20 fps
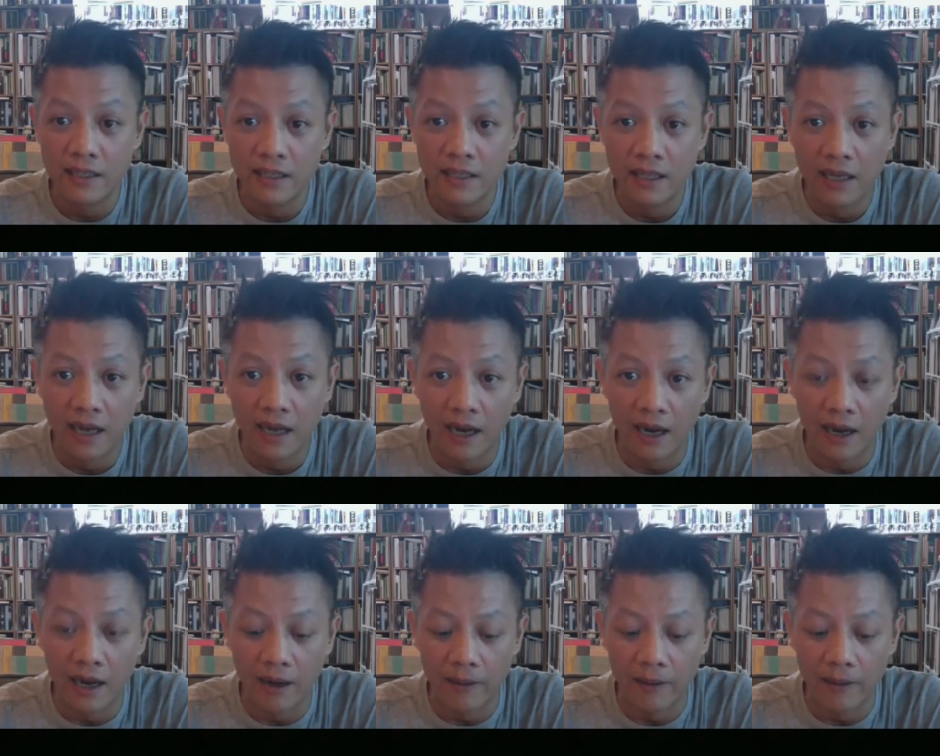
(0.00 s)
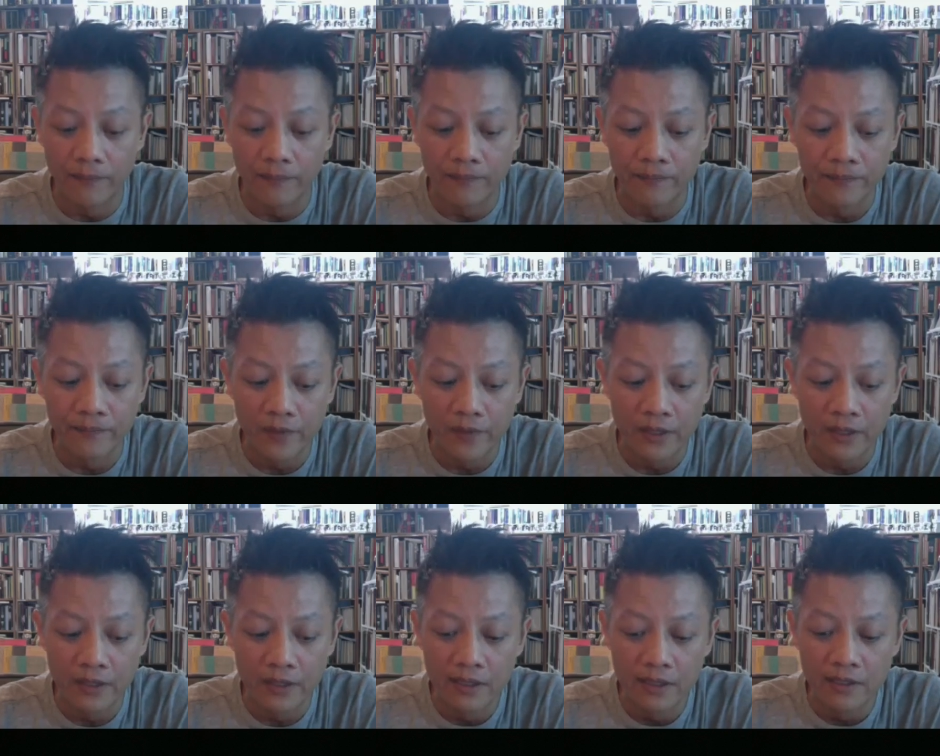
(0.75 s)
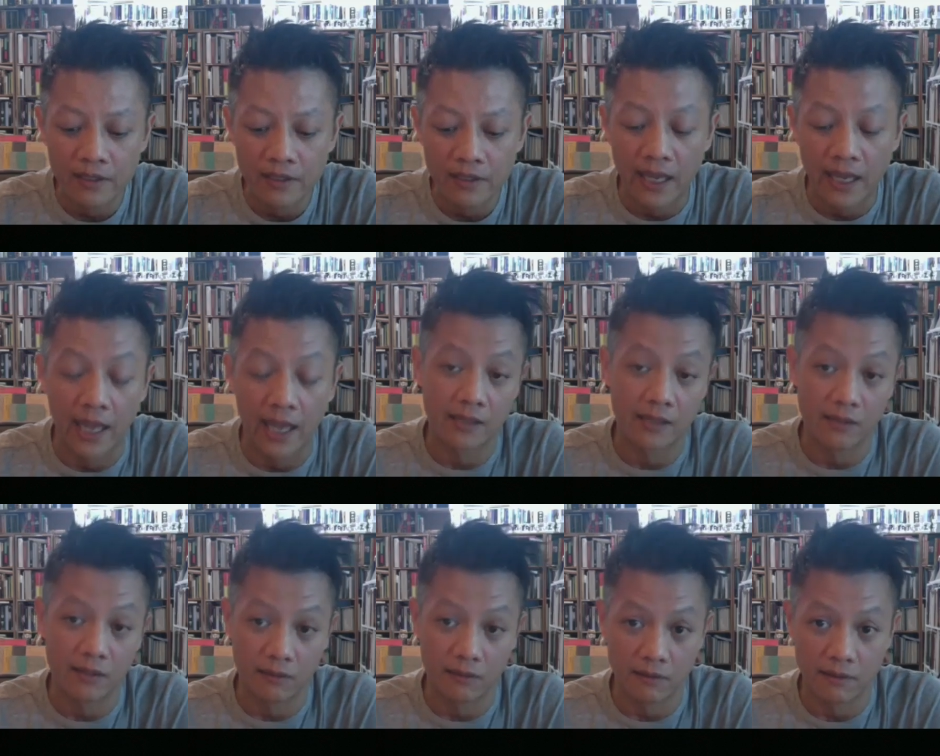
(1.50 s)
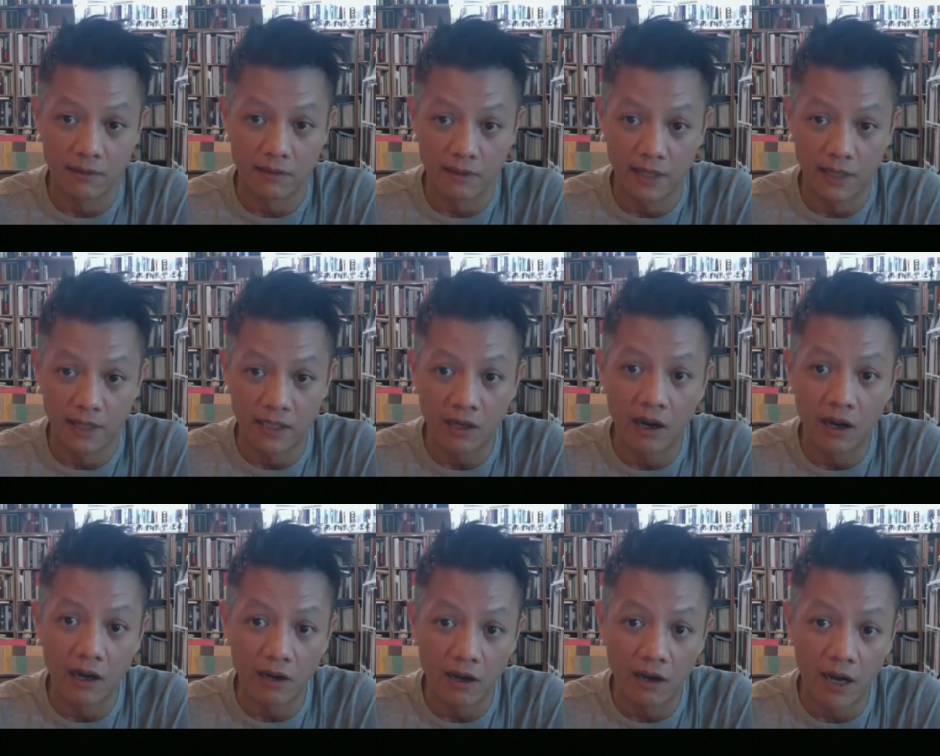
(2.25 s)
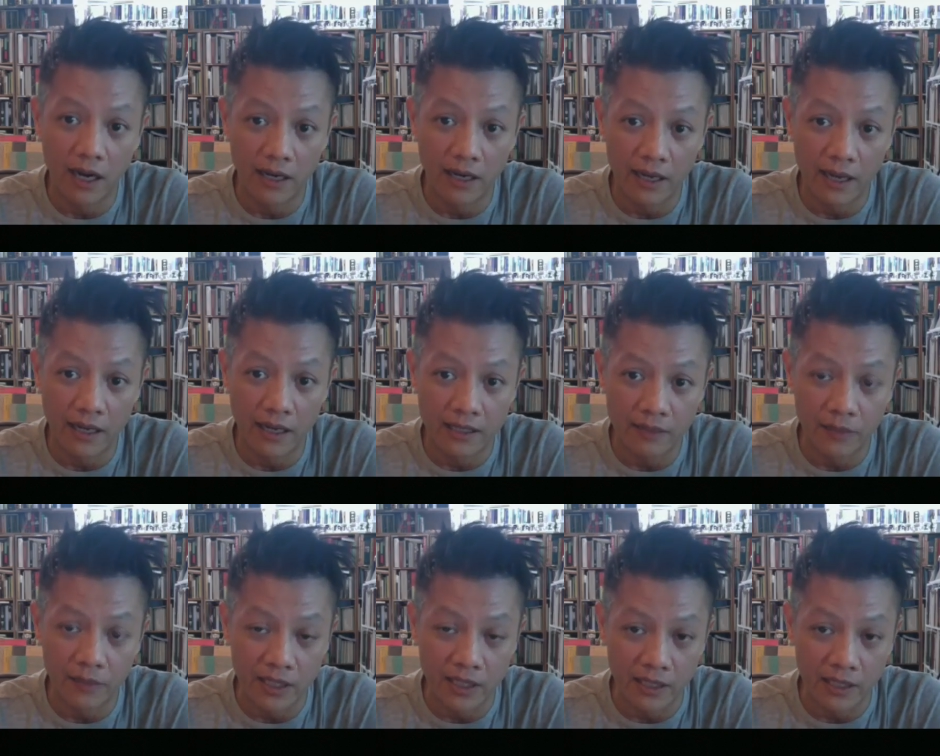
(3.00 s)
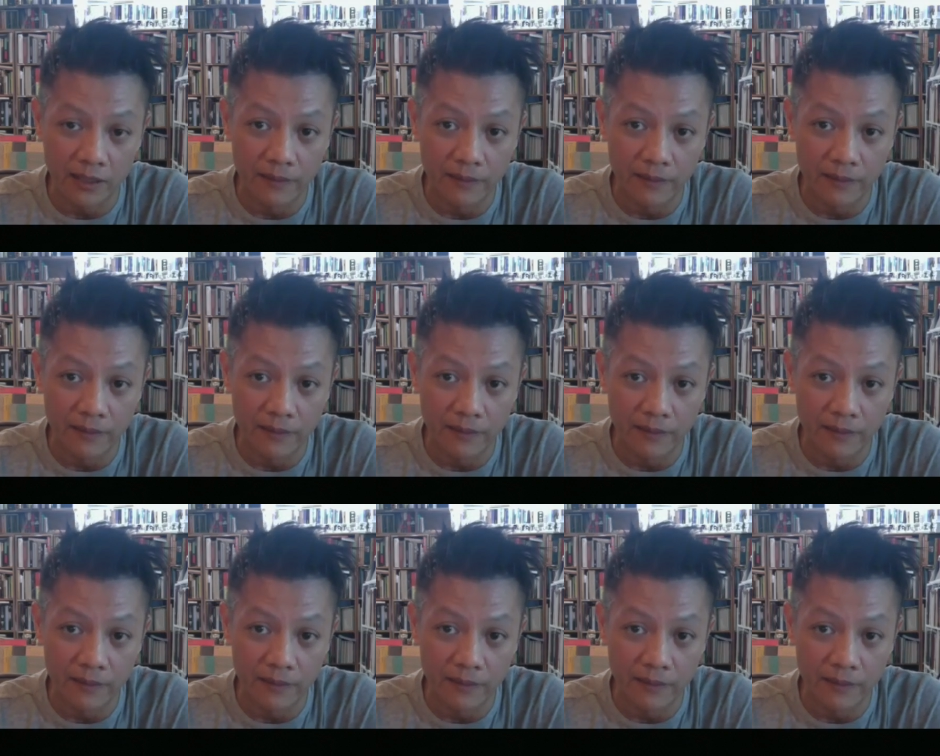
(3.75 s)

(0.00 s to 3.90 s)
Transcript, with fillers: um, canceled its Hong Kong exhibition.